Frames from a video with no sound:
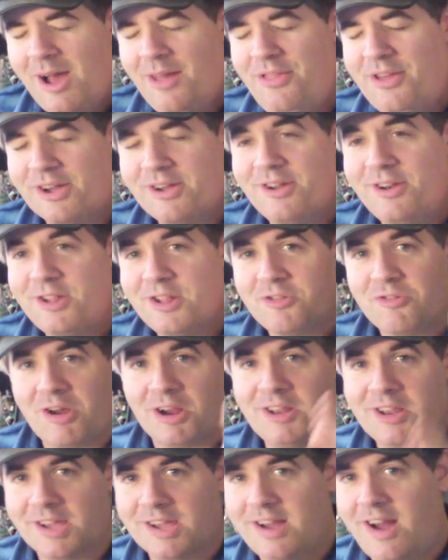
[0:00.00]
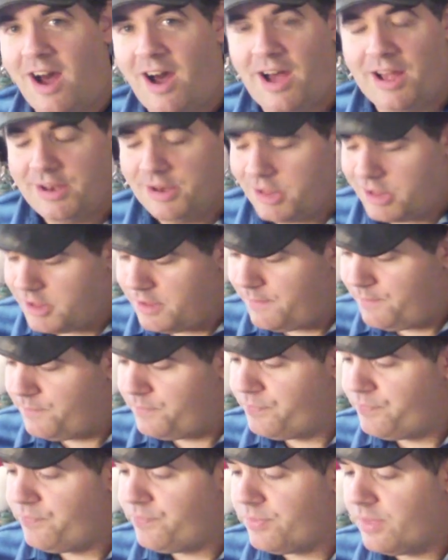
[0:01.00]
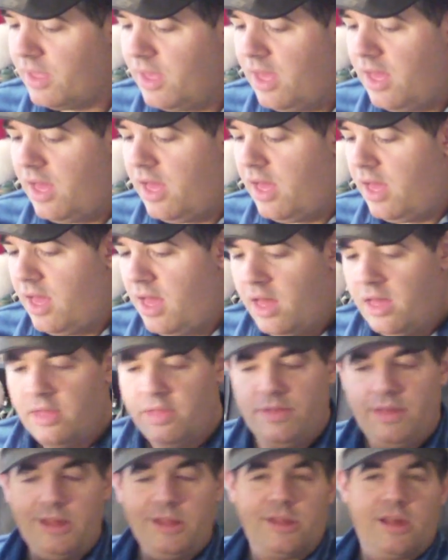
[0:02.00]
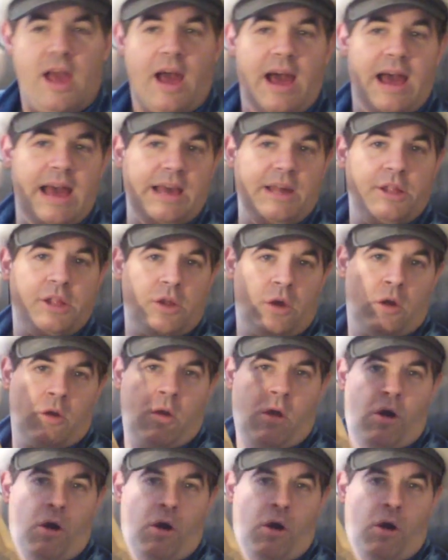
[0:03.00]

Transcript: the Constructicons, these guys are